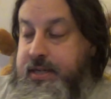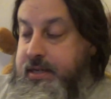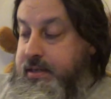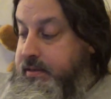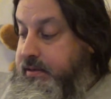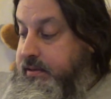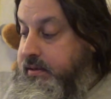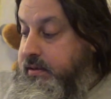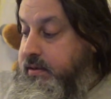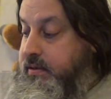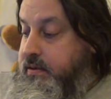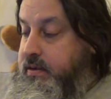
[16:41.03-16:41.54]

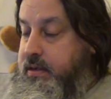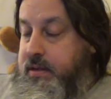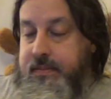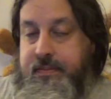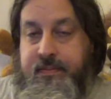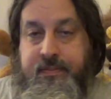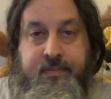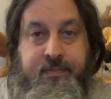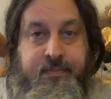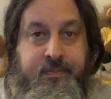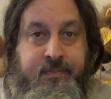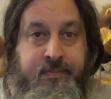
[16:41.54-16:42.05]
How's it going?
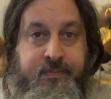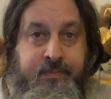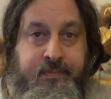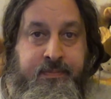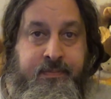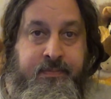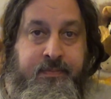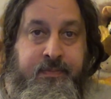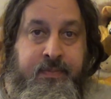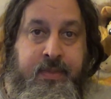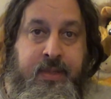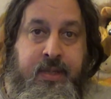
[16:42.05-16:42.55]

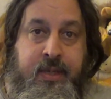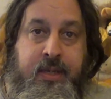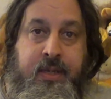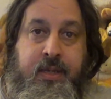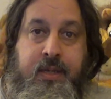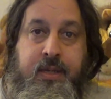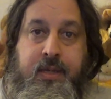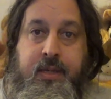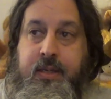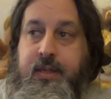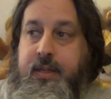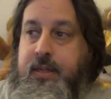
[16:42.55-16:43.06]

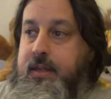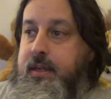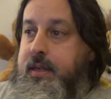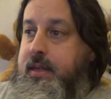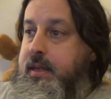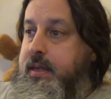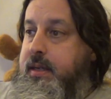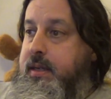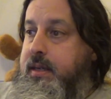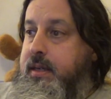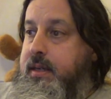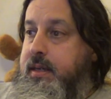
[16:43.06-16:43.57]

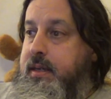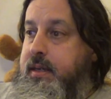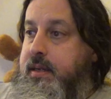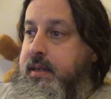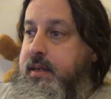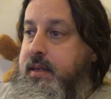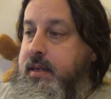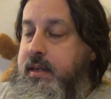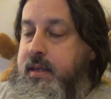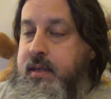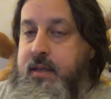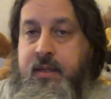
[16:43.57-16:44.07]
Yeah,
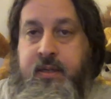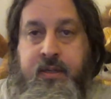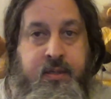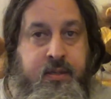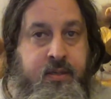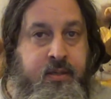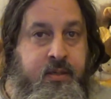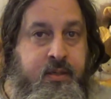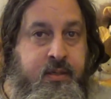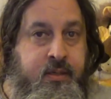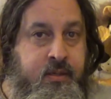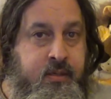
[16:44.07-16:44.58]

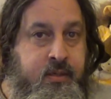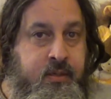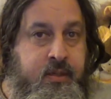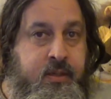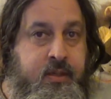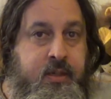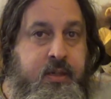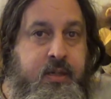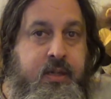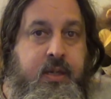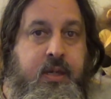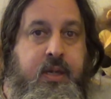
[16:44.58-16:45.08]

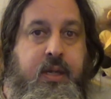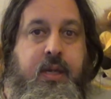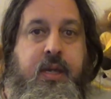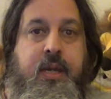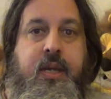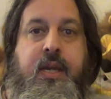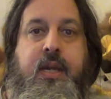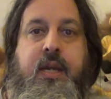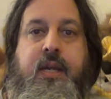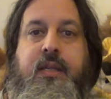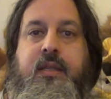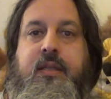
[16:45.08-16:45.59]

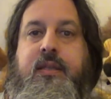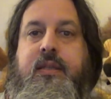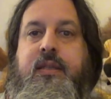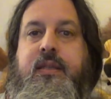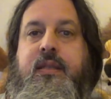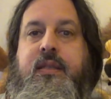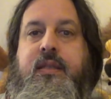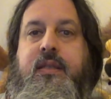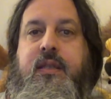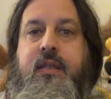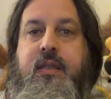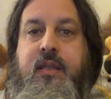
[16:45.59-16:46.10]

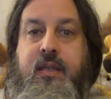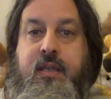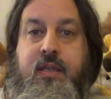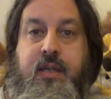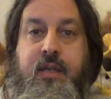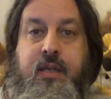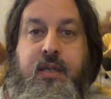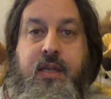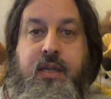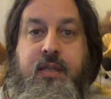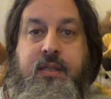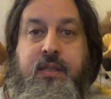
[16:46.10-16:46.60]
it's
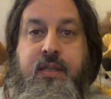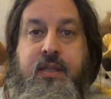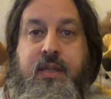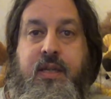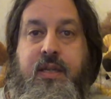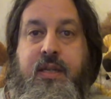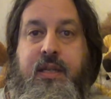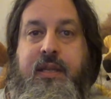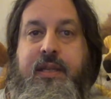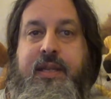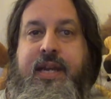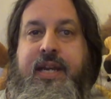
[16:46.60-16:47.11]
it's
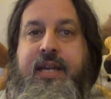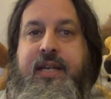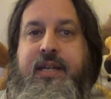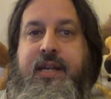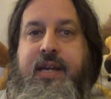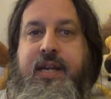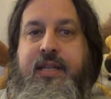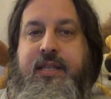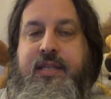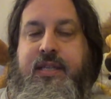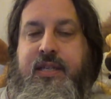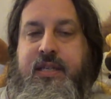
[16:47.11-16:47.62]
another late
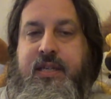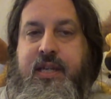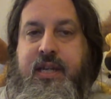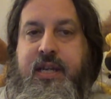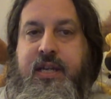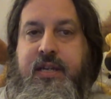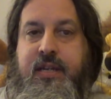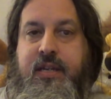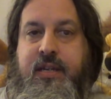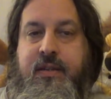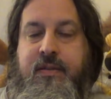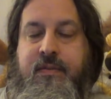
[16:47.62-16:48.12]
night
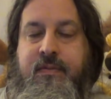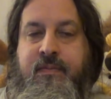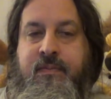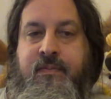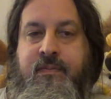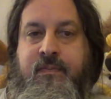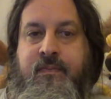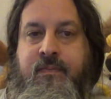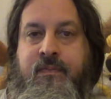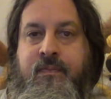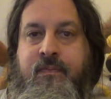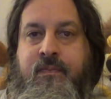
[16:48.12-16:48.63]
tonight.
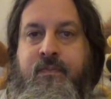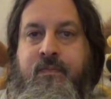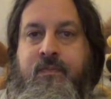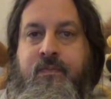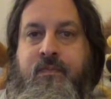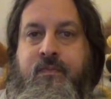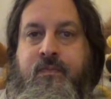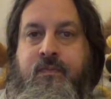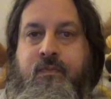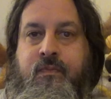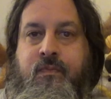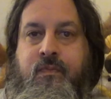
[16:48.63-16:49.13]

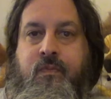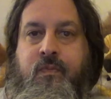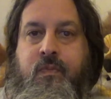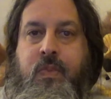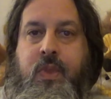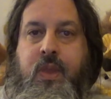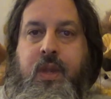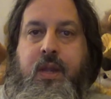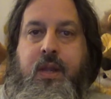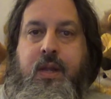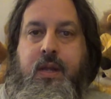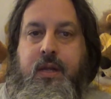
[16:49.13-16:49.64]

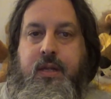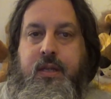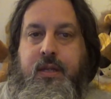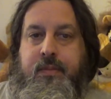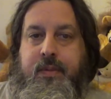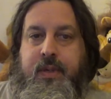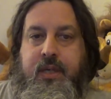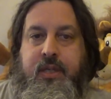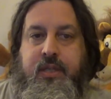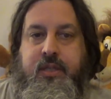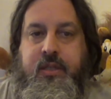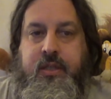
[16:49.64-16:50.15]
Well, let
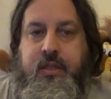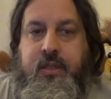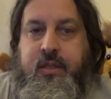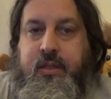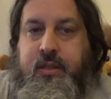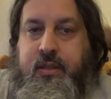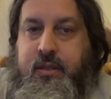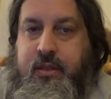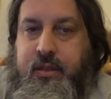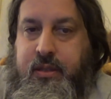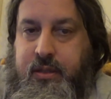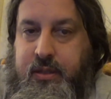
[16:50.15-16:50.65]
me
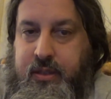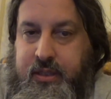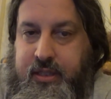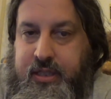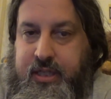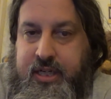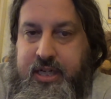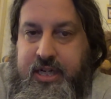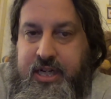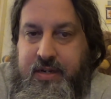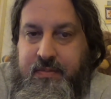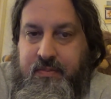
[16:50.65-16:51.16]
just the
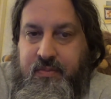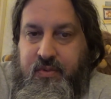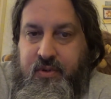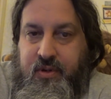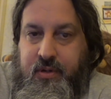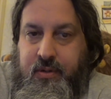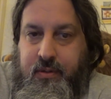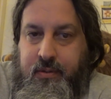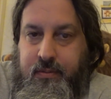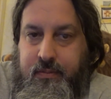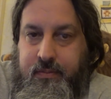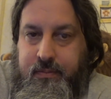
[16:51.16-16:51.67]

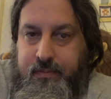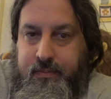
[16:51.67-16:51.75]
camera.